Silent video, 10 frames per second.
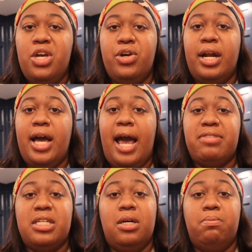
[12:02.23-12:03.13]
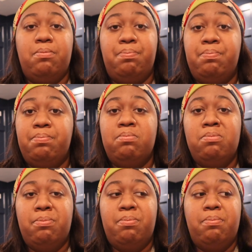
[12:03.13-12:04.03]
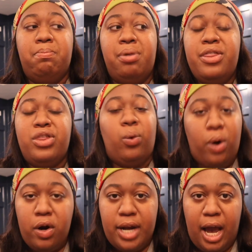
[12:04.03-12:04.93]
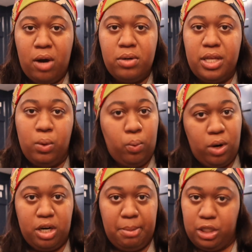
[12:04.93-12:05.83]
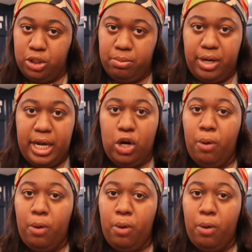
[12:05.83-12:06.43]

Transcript: You're going to have to put the word out in the world about your brand.